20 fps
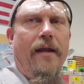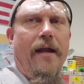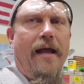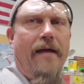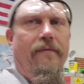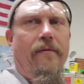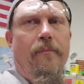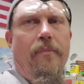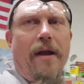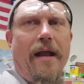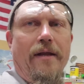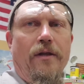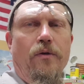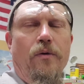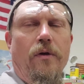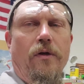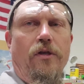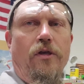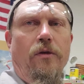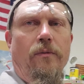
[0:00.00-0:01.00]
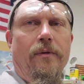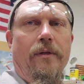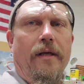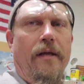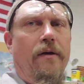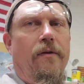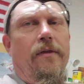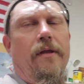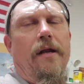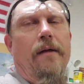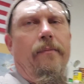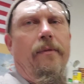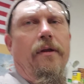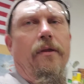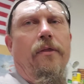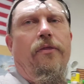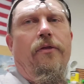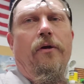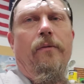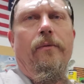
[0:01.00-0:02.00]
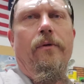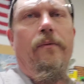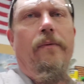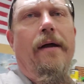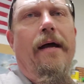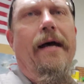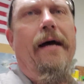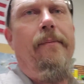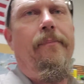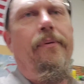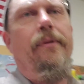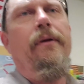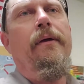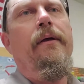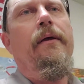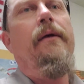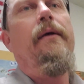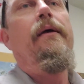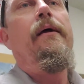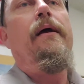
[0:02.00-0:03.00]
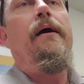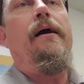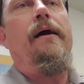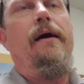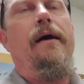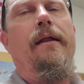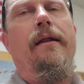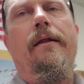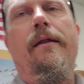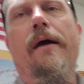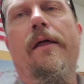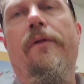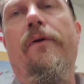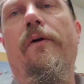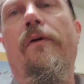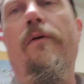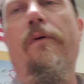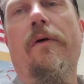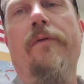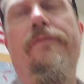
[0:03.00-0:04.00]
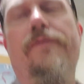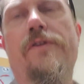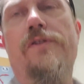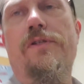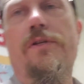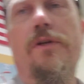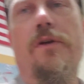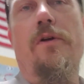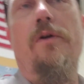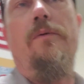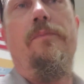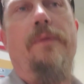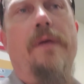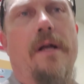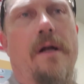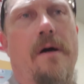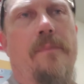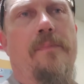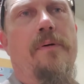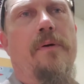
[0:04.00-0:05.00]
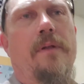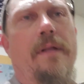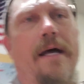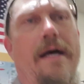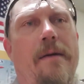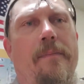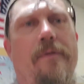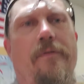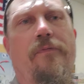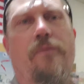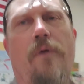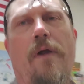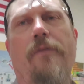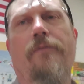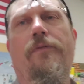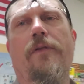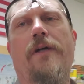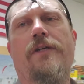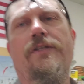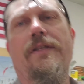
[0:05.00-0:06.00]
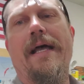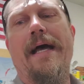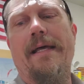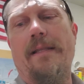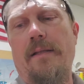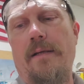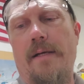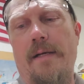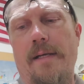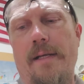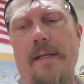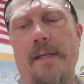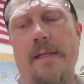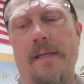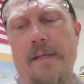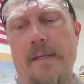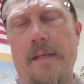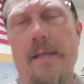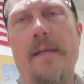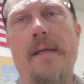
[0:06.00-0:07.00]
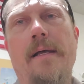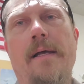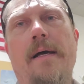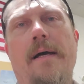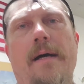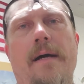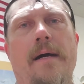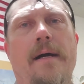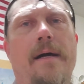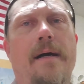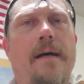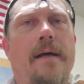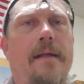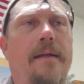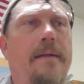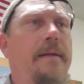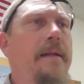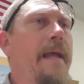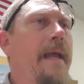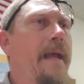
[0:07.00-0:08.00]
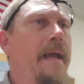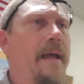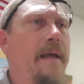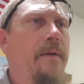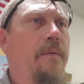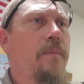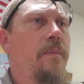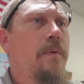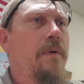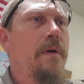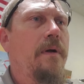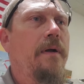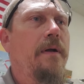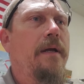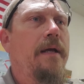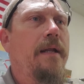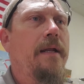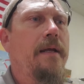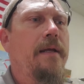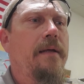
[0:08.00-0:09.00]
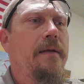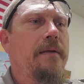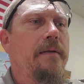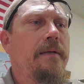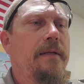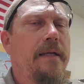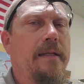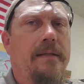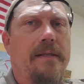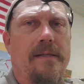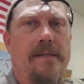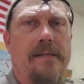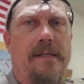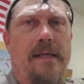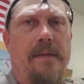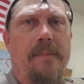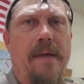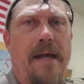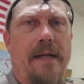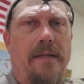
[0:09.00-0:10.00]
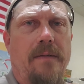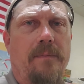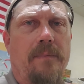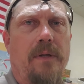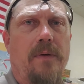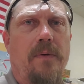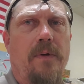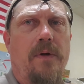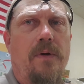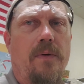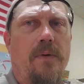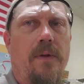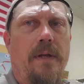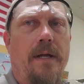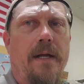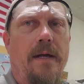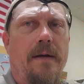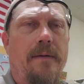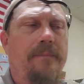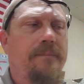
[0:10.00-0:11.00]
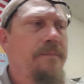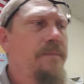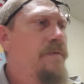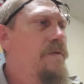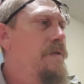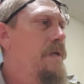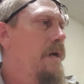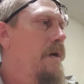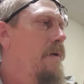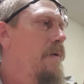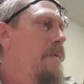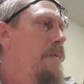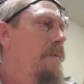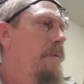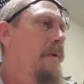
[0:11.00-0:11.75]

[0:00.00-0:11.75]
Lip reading: I have a brand new accumulator that I'm going to thermal wrap, and another orifice tube that I'll pull out before I flush that line. And we're gonna get this thing back to blowing cold air. So